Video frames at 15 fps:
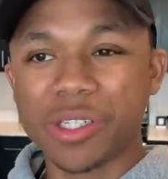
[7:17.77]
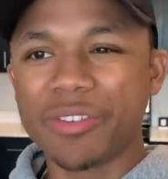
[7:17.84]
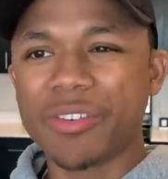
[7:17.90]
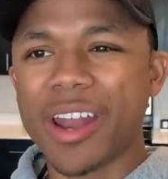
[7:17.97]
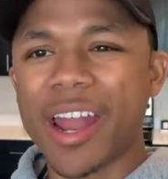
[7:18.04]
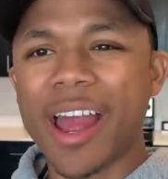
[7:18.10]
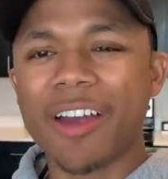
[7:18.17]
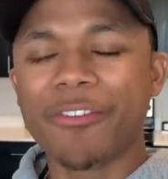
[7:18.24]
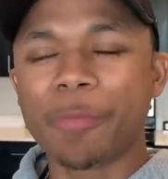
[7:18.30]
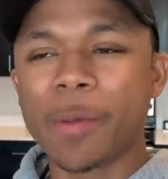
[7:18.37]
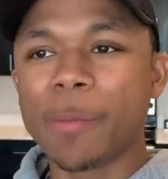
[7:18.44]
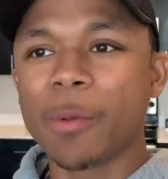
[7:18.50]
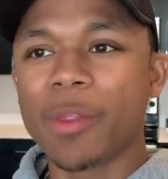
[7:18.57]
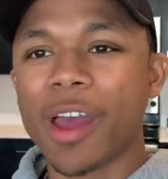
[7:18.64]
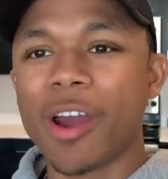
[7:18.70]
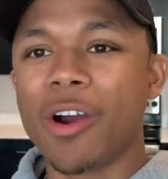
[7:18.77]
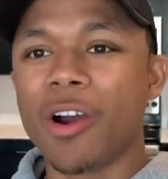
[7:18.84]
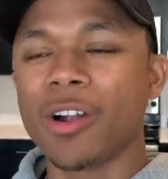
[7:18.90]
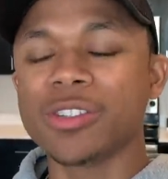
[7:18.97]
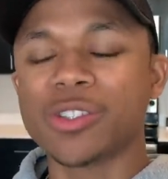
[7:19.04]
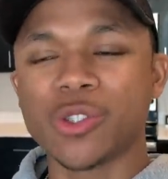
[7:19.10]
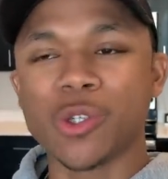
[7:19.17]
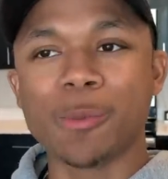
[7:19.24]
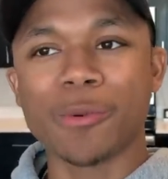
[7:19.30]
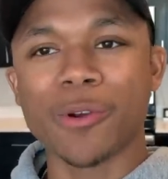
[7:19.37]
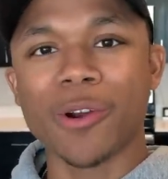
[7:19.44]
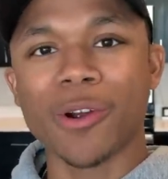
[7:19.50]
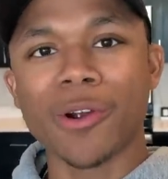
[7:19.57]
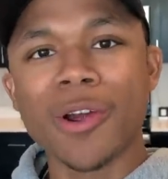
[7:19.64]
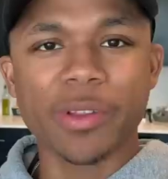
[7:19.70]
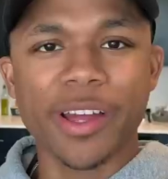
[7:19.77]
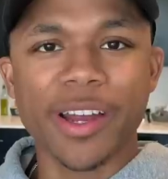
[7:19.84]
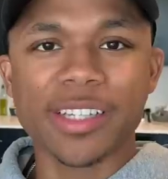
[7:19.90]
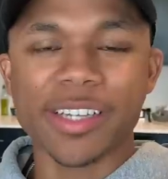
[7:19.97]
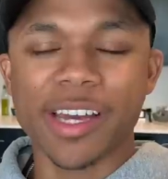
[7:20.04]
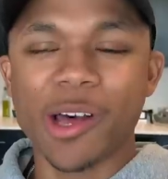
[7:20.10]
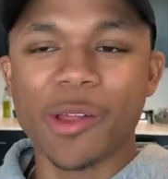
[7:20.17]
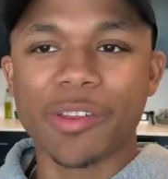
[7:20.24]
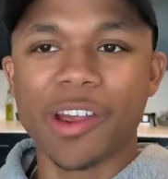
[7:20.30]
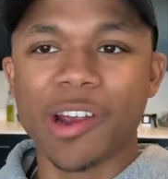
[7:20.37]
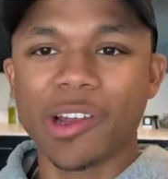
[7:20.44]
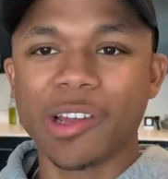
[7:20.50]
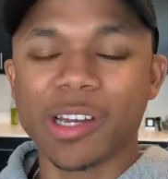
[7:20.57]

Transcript: you even have people that aren't super related to healthcare,